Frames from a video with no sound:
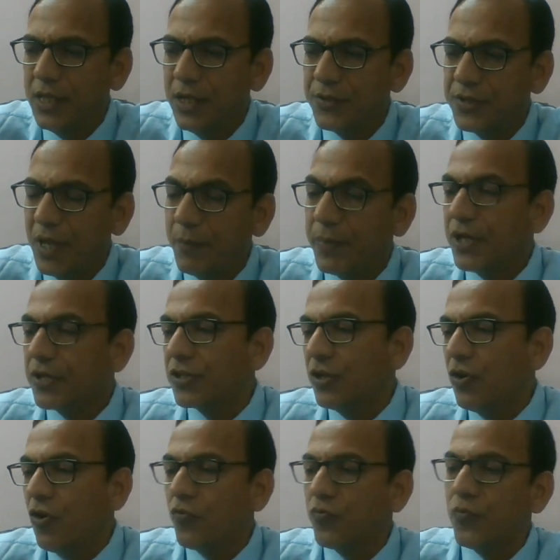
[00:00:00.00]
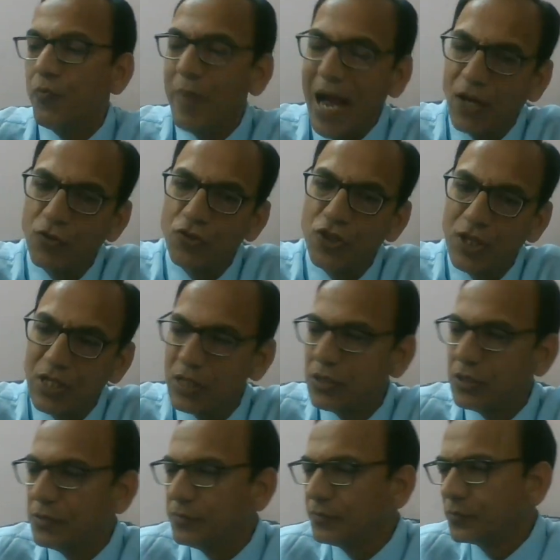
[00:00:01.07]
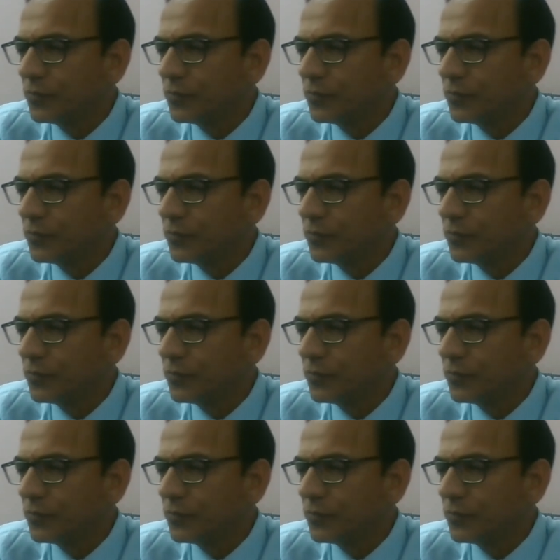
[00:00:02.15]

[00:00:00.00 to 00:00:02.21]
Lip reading: separation of biological